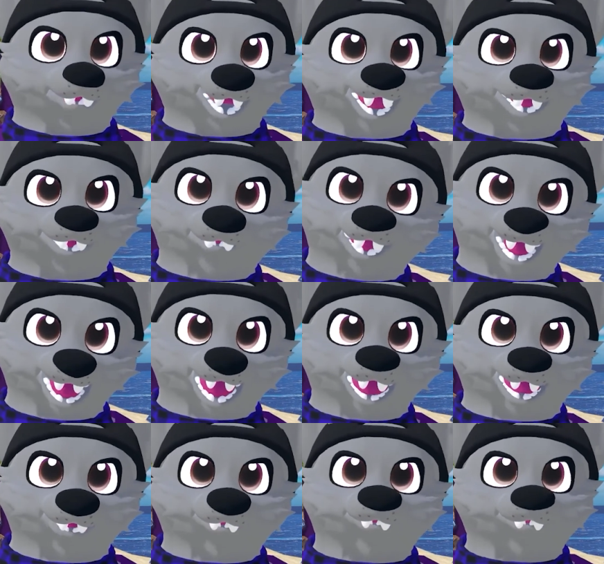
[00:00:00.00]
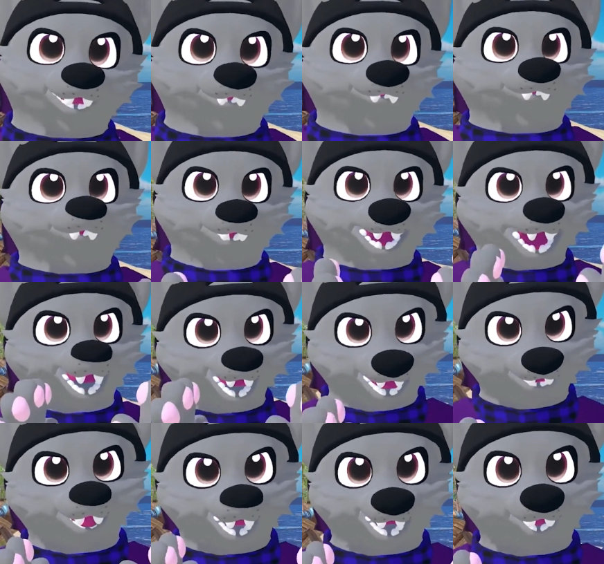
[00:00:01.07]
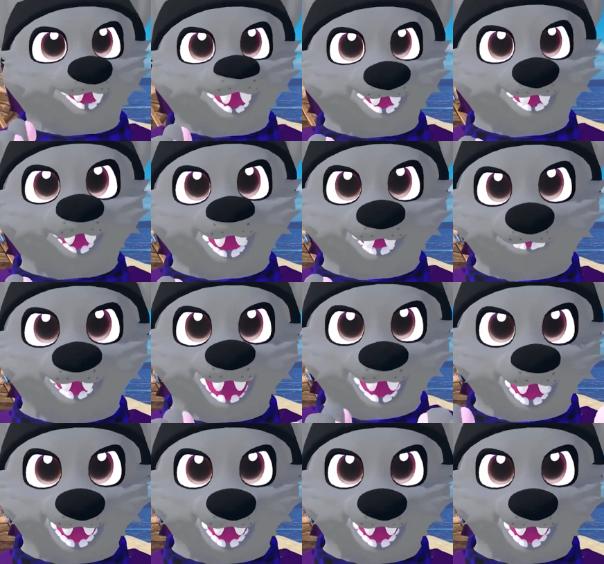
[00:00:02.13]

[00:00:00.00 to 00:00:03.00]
give me a shout. And the most important thing out of